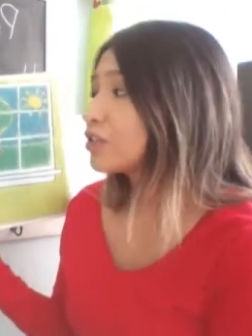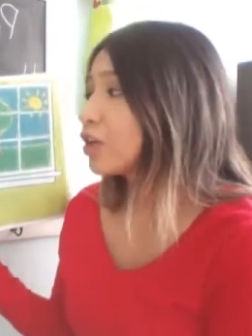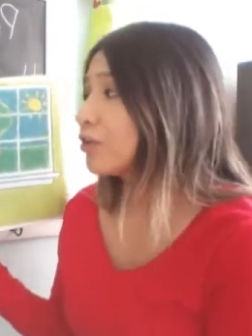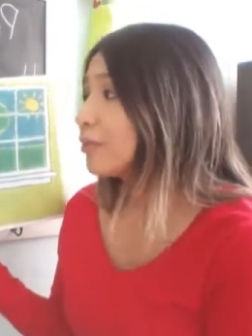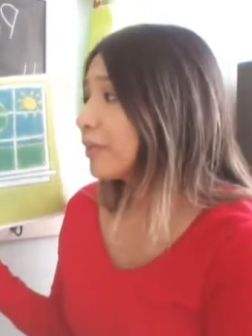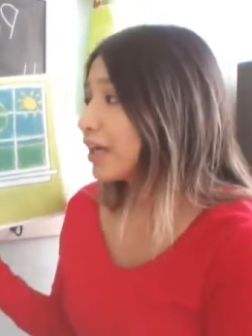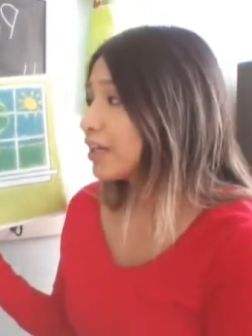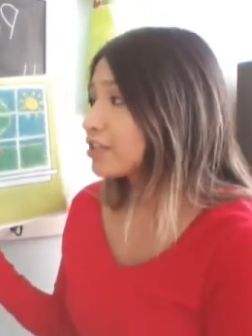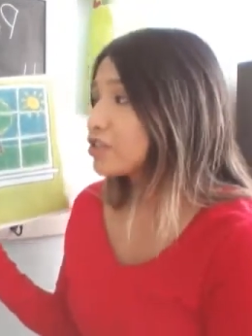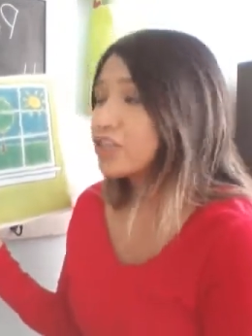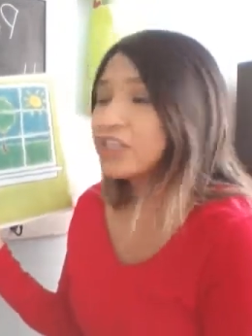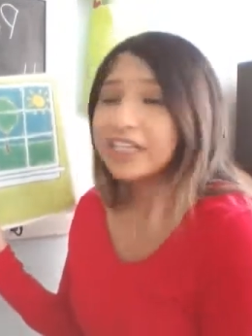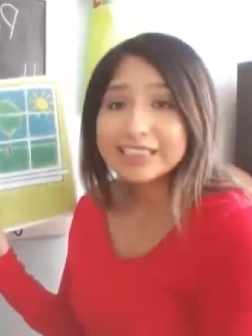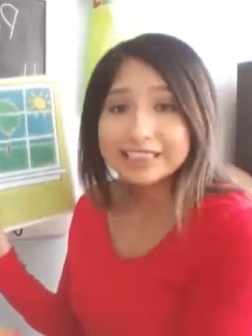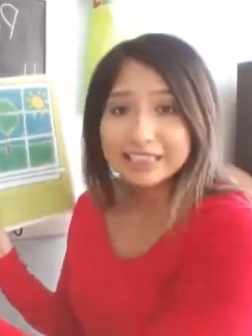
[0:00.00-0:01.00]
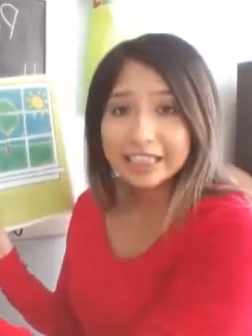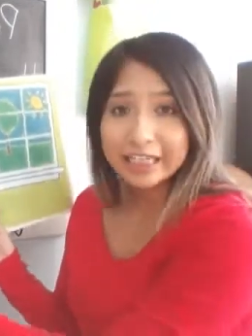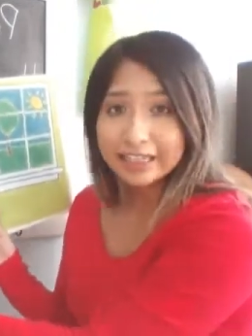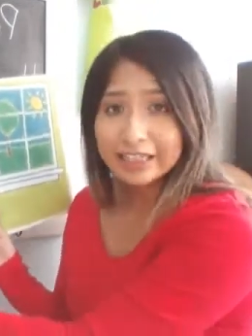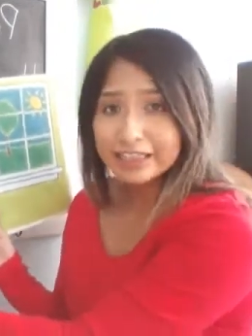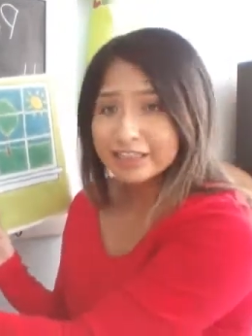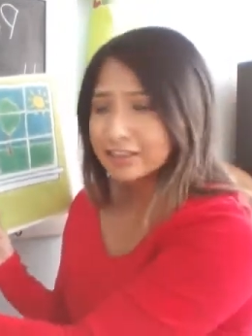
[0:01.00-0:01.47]
so much, he
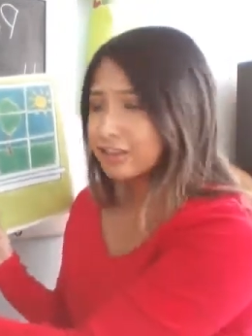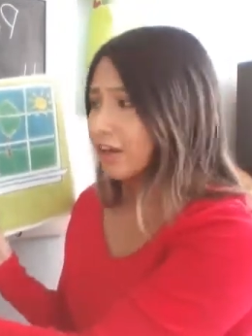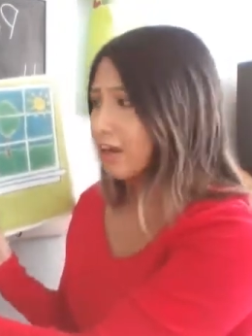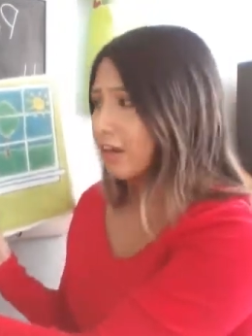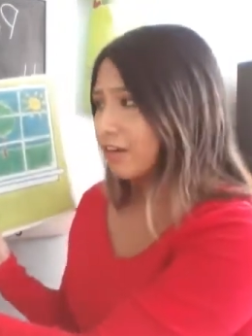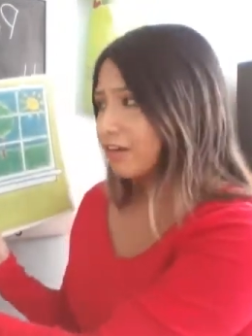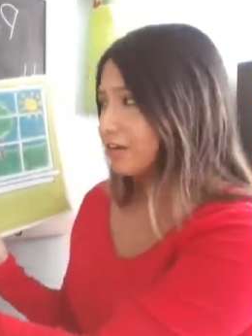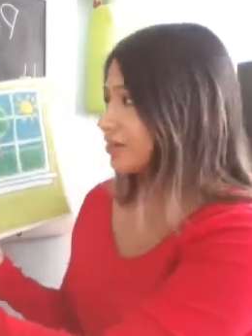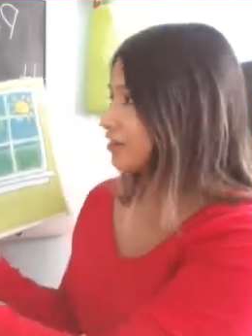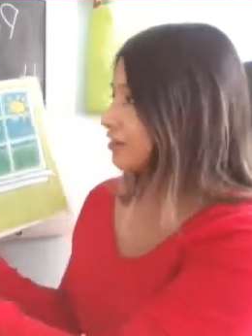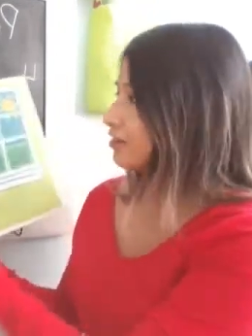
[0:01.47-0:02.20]
sang this song.